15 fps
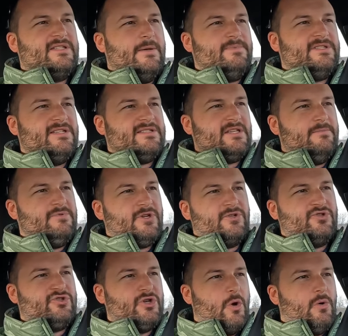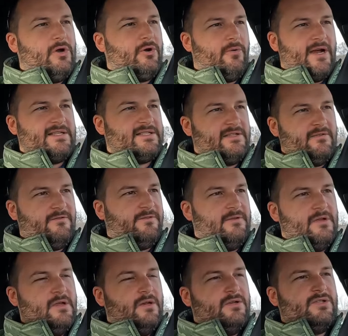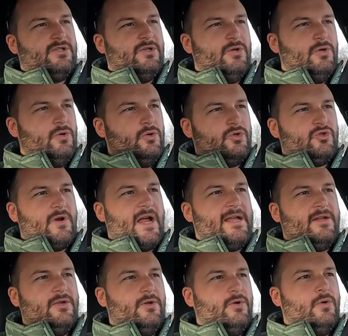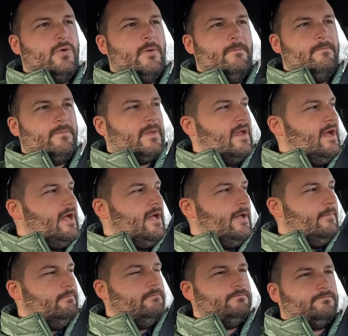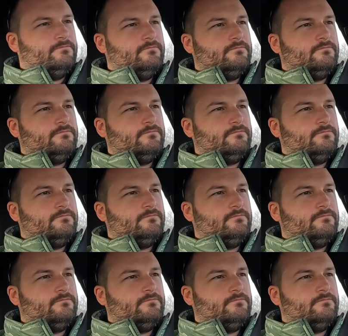Some systems are so aggressive to try to um,